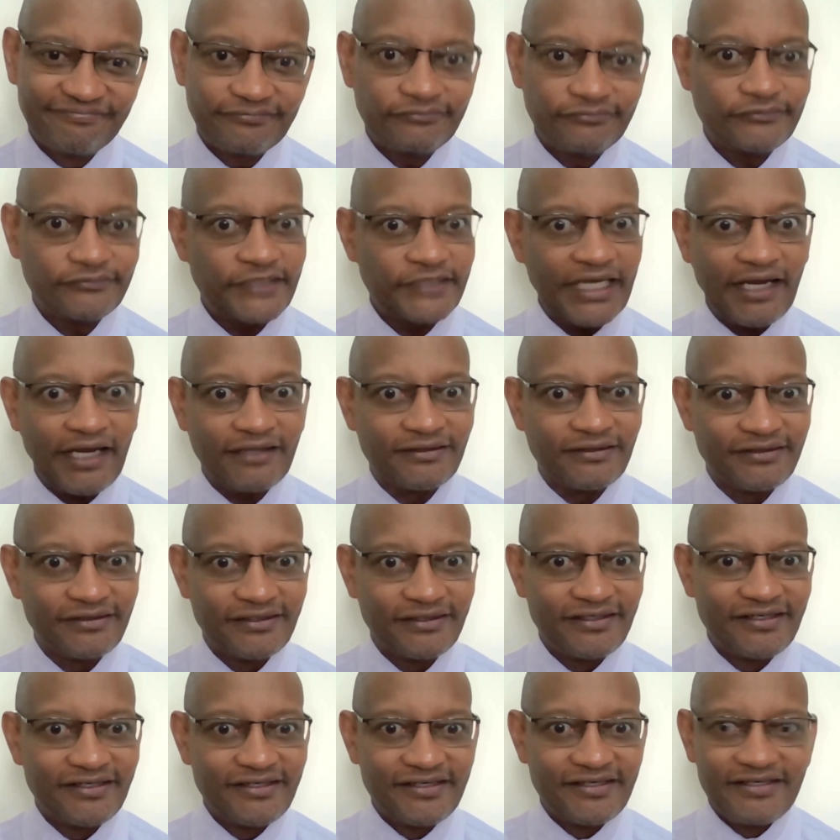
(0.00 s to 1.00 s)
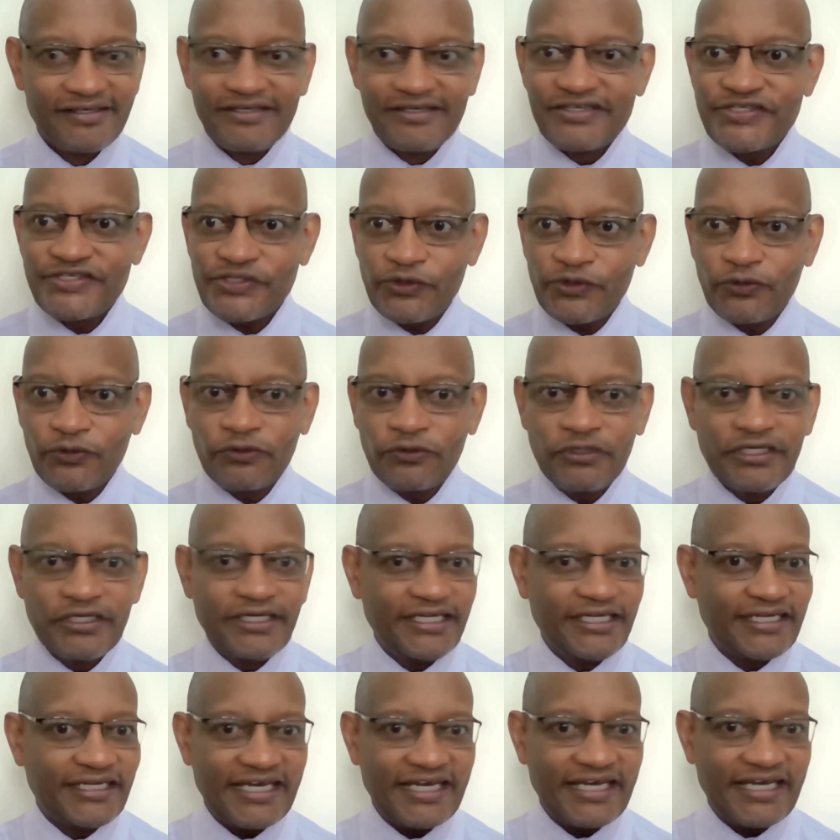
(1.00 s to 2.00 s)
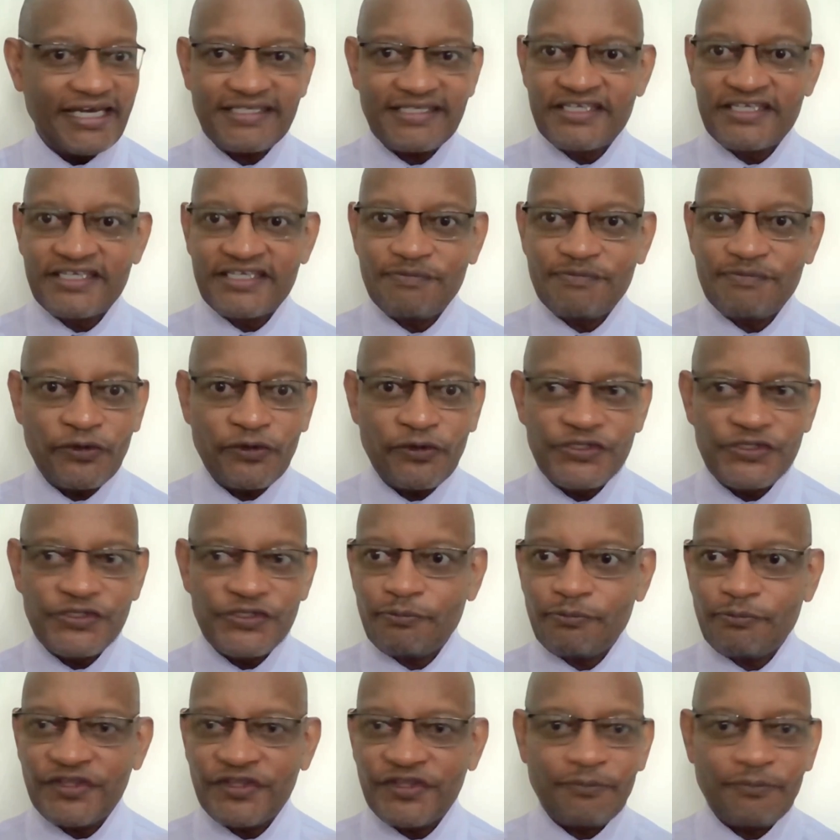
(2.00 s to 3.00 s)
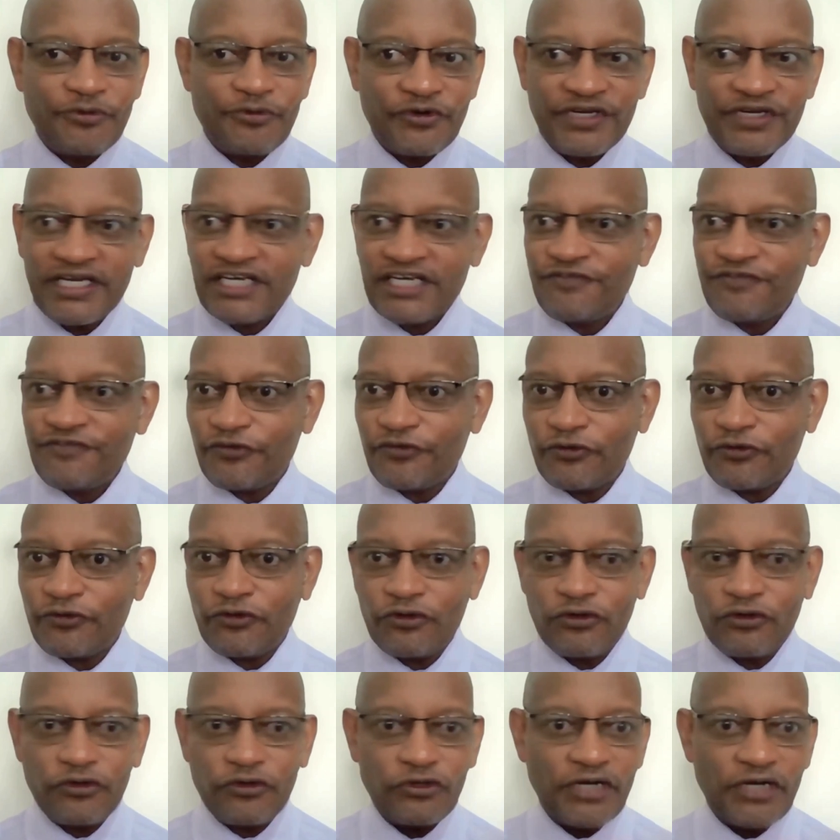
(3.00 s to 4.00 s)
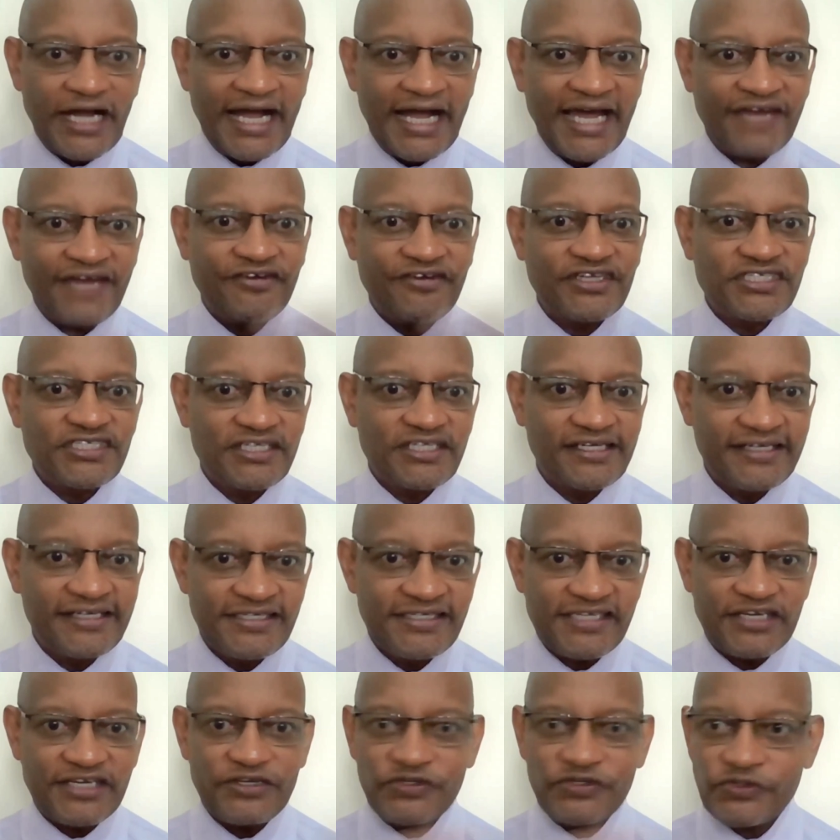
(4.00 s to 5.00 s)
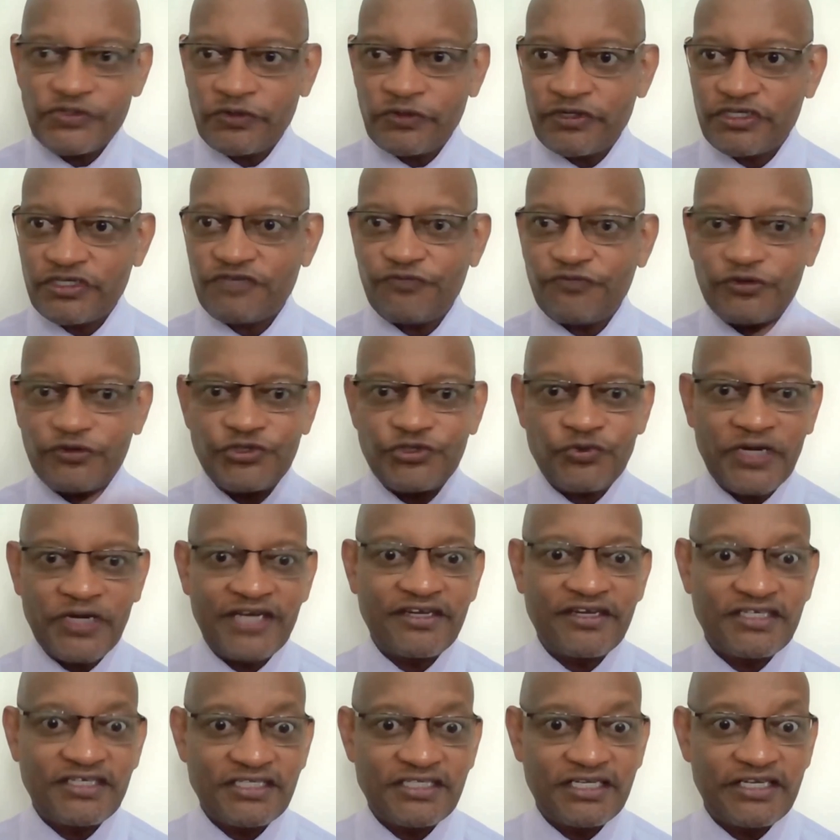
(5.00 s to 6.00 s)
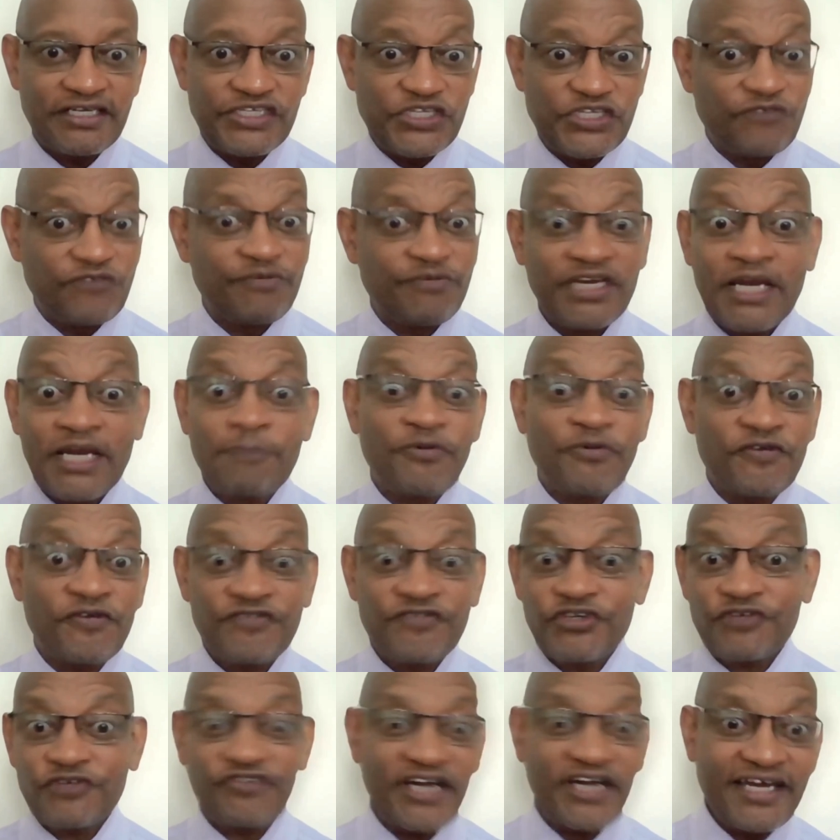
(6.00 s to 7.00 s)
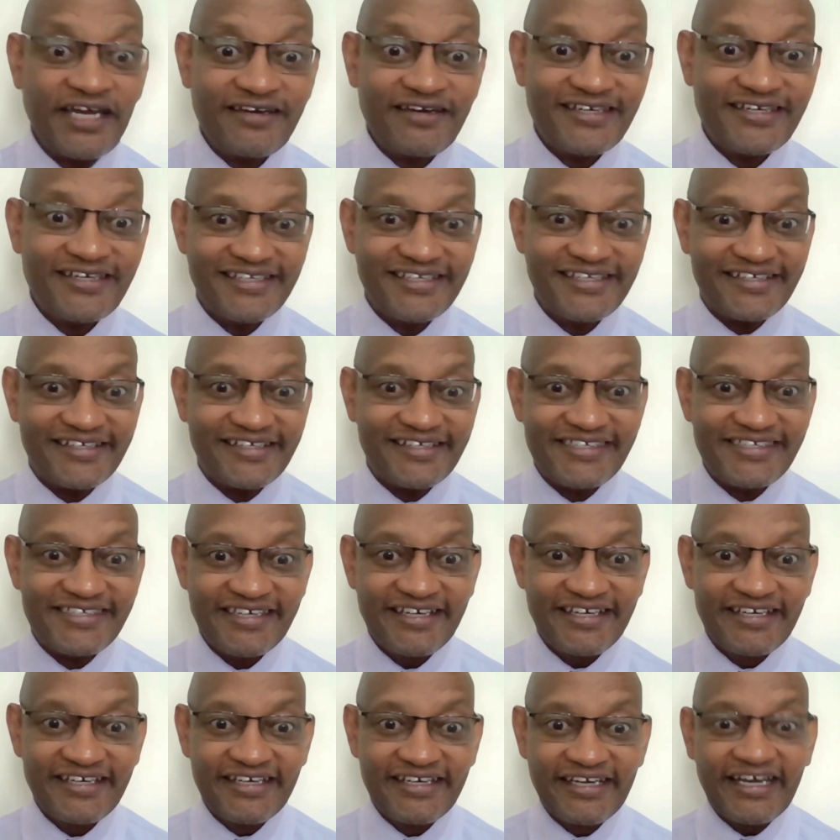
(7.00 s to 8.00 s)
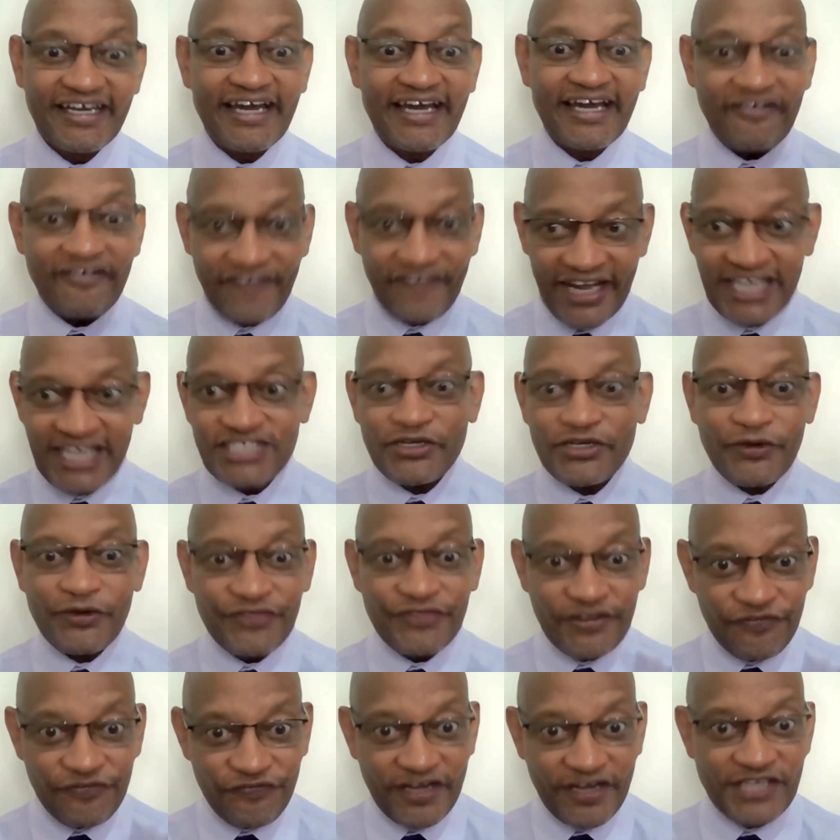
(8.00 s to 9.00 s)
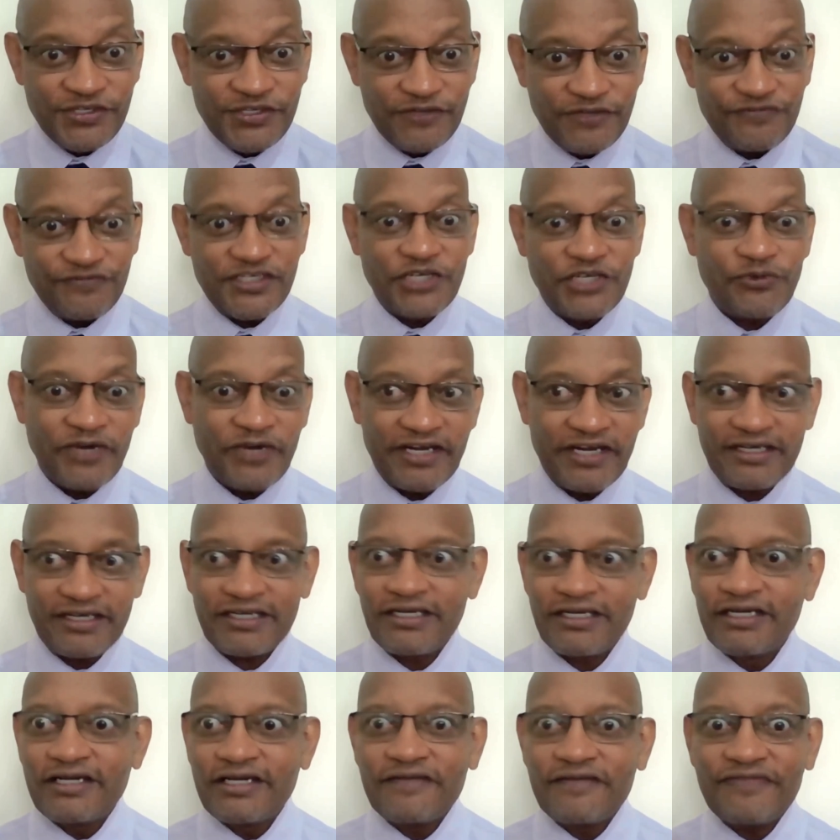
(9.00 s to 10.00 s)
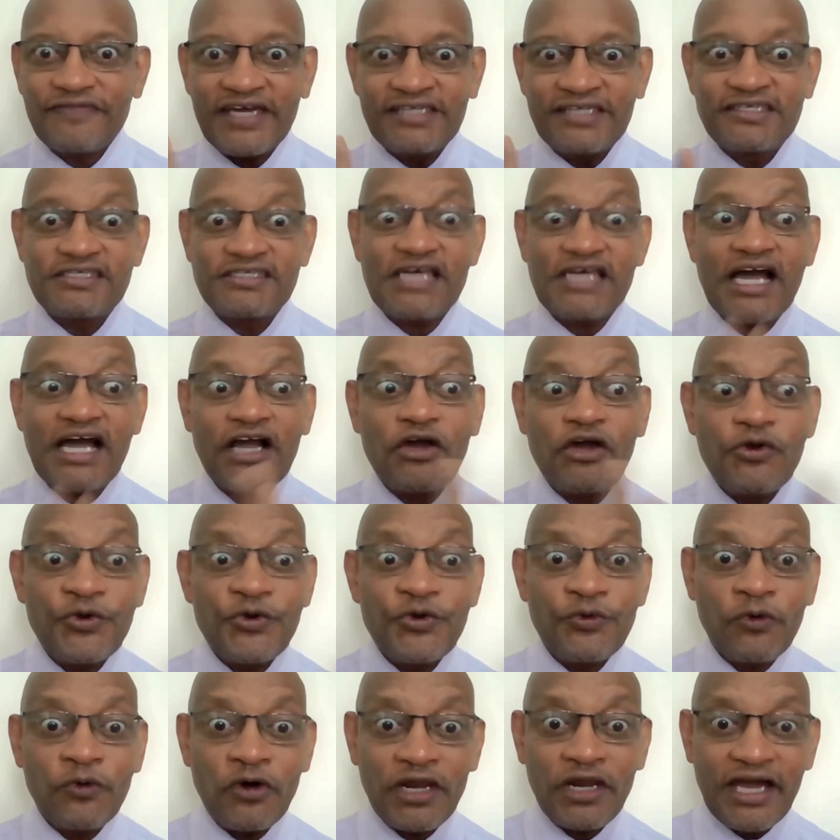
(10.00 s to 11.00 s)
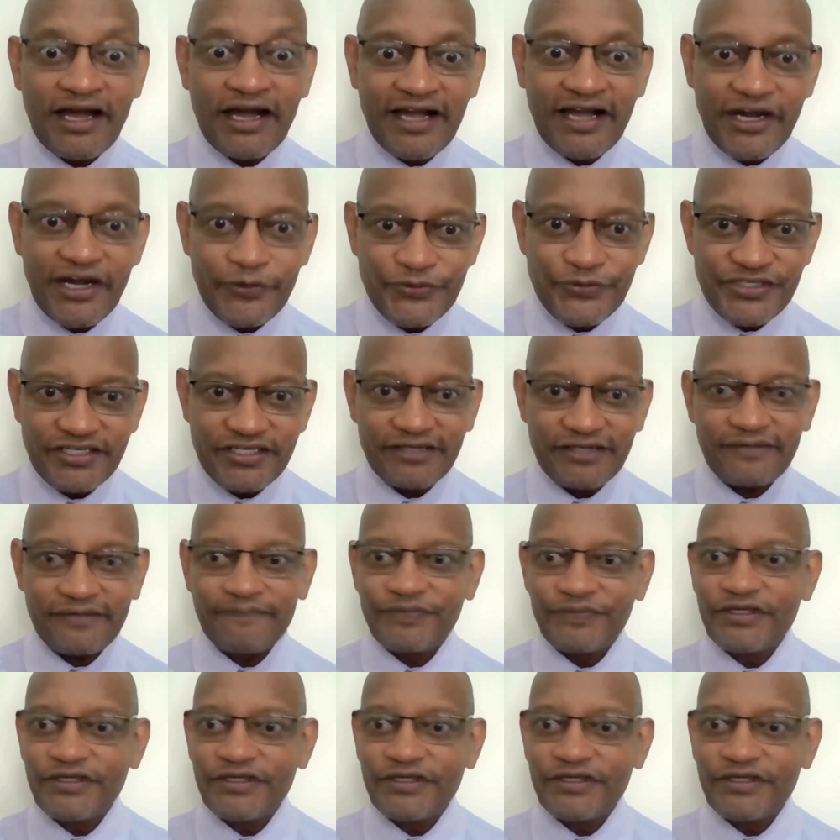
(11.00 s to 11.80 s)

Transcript: Yeah. So in a sense, because you bought the product for 100 shillings and you sold it for 200 shillings, you've made a profit of 100 shillings. Right on the 1st of January, that is accrual accounting.